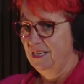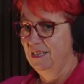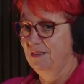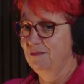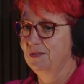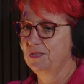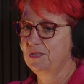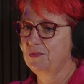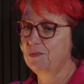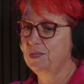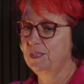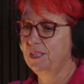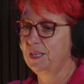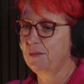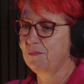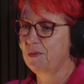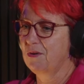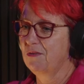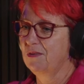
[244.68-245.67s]
it was really
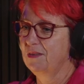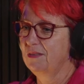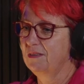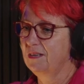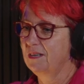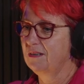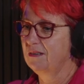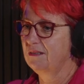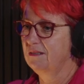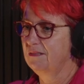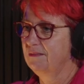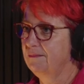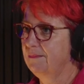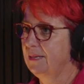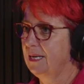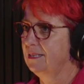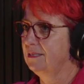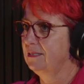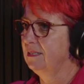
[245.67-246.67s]
important that I
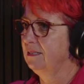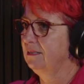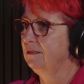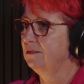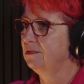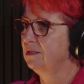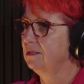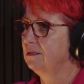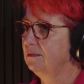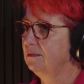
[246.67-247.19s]
passed English, and